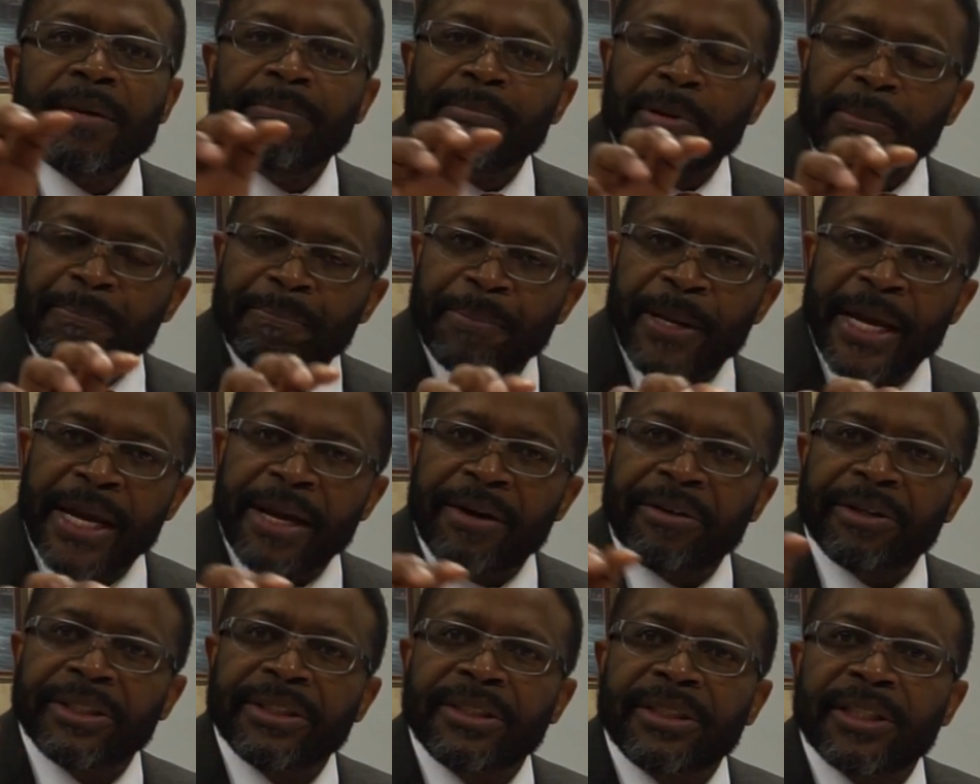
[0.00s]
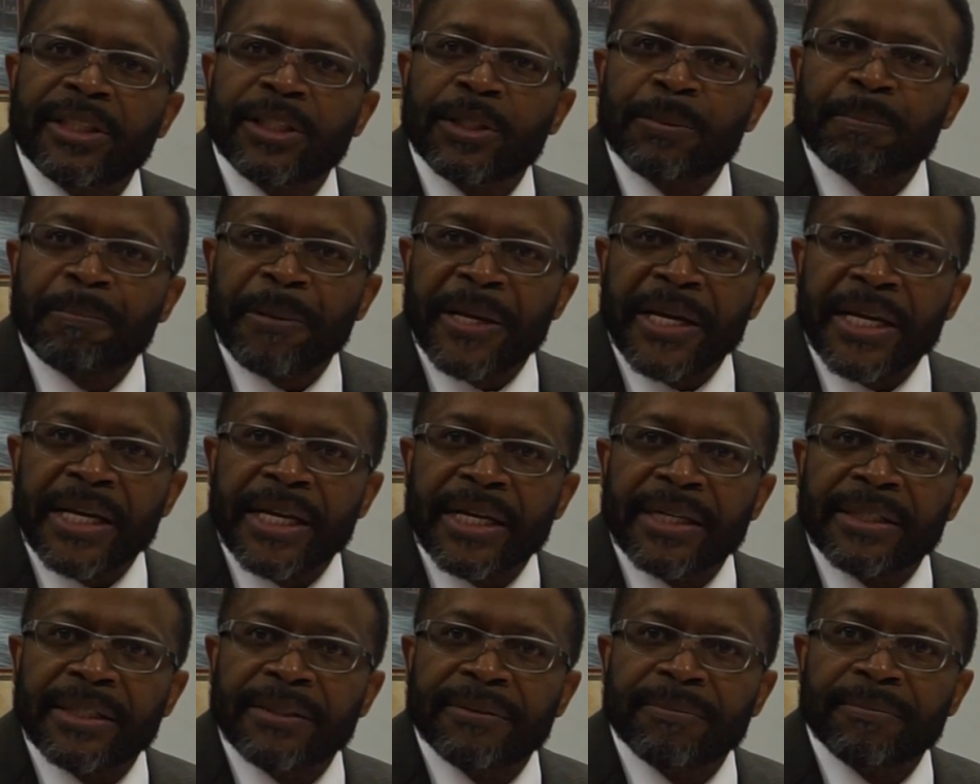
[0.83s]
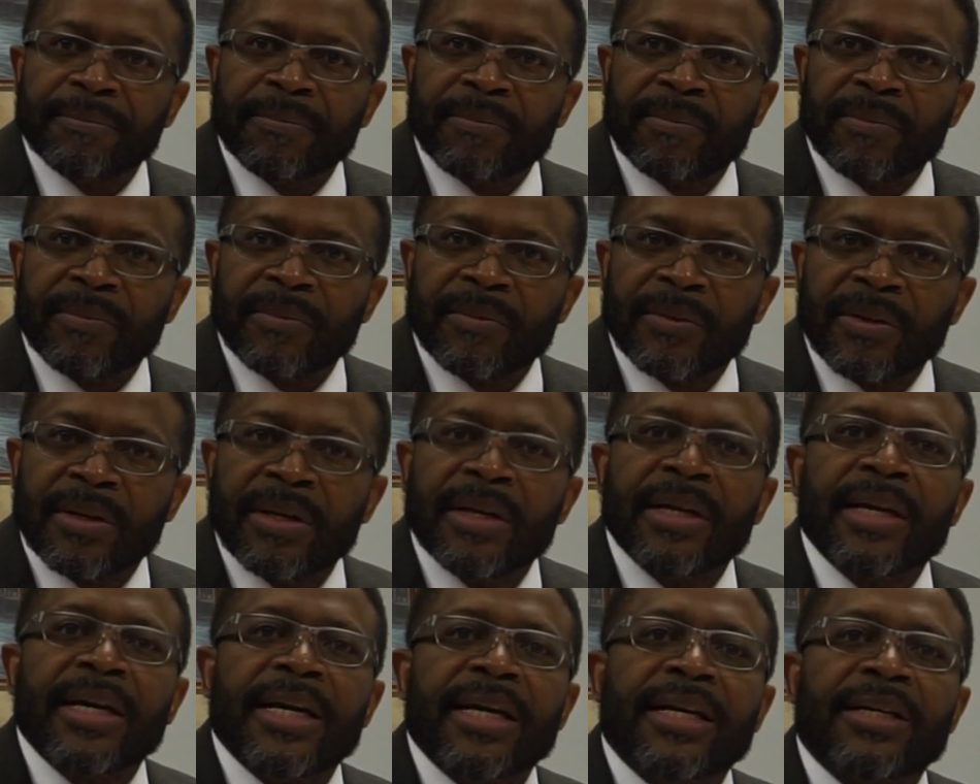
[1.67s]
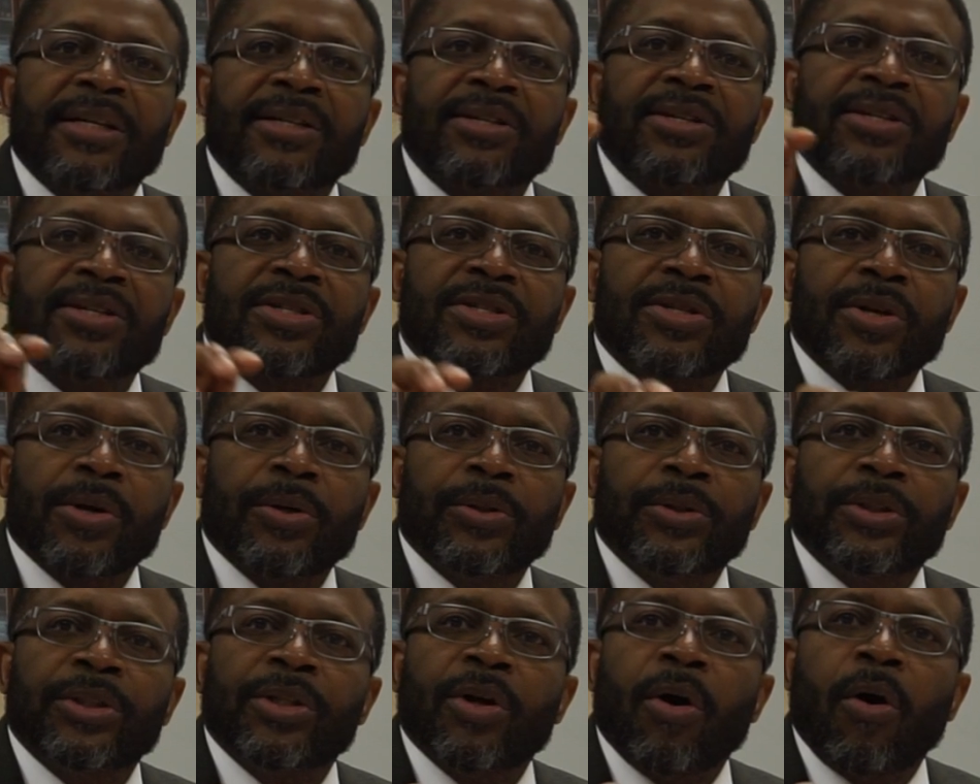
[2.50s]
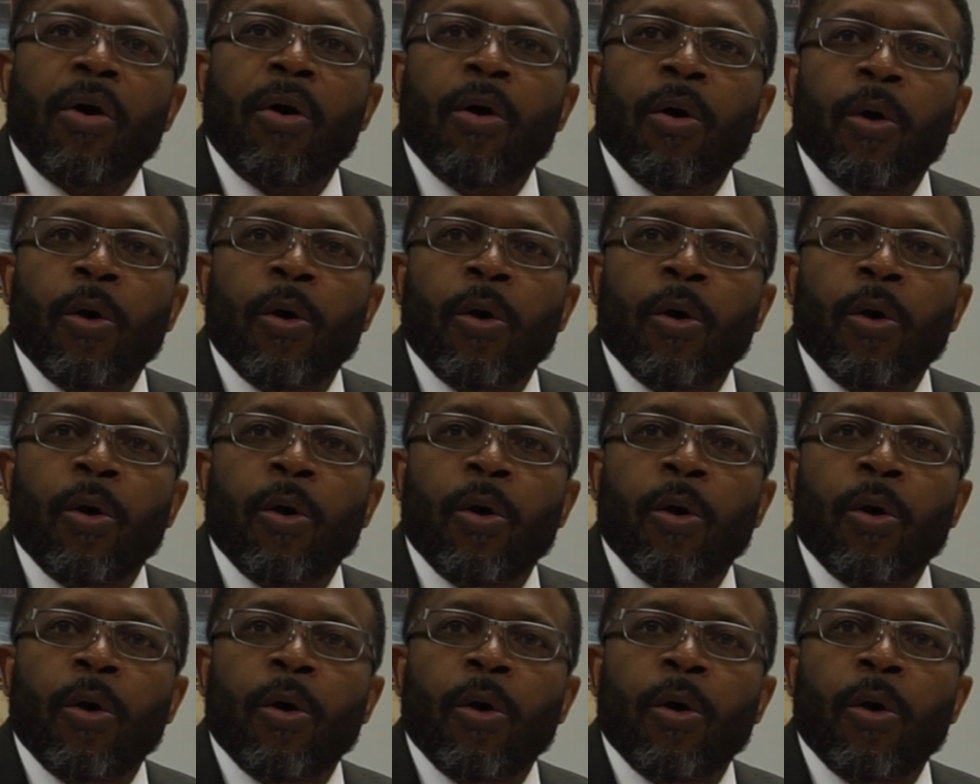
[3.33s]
preparing to spend in a certain